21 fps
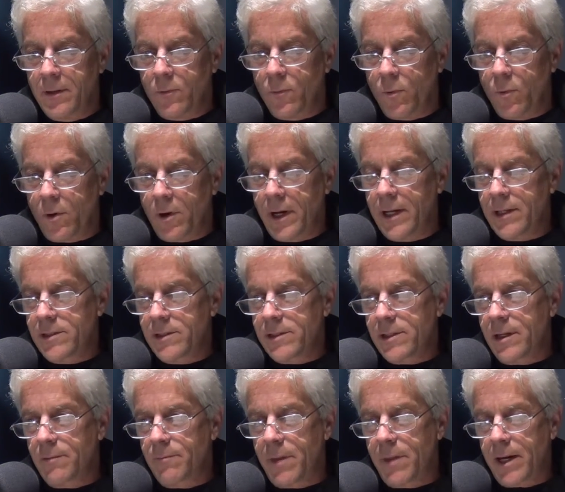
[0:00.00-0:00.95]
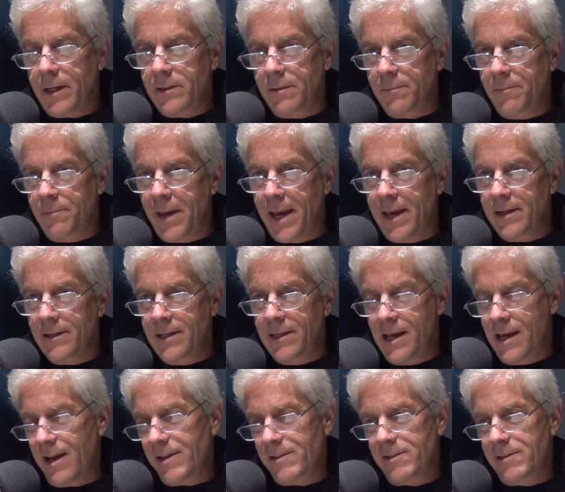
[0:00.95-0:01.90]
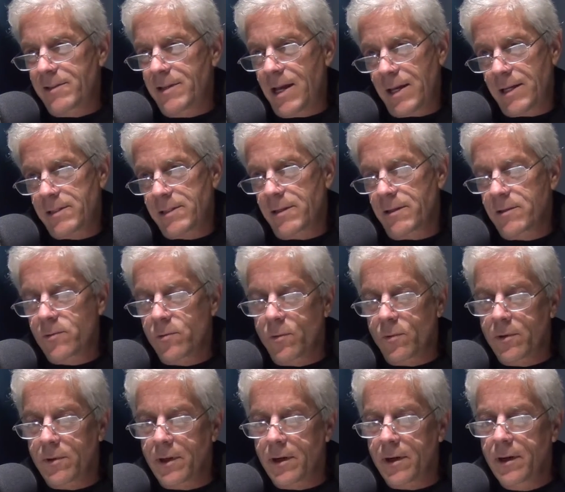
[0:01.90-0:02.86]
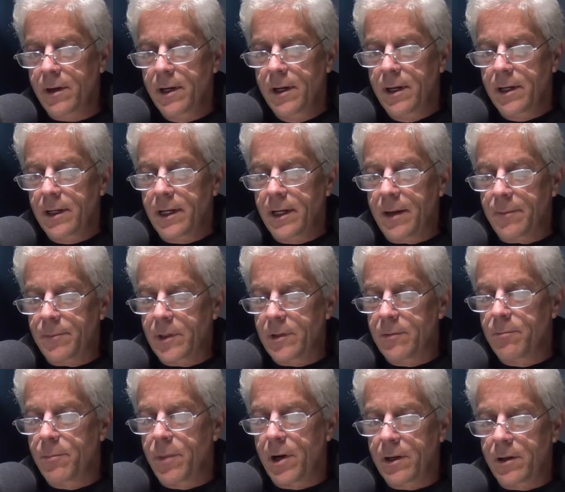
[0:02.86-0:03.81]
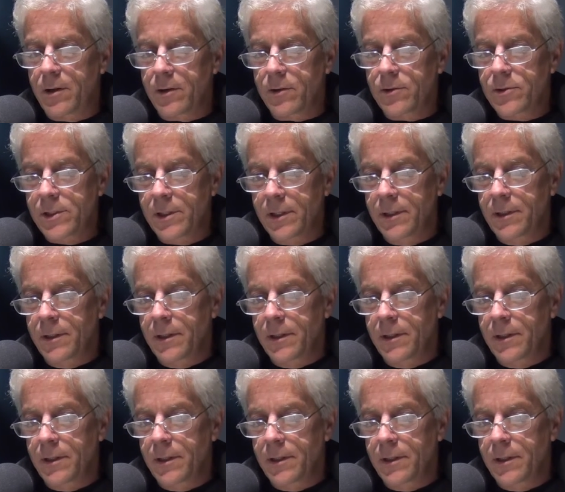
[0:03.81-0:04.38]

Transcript: Warheads sent back to Pantex, Texas, where they're kept in bunkers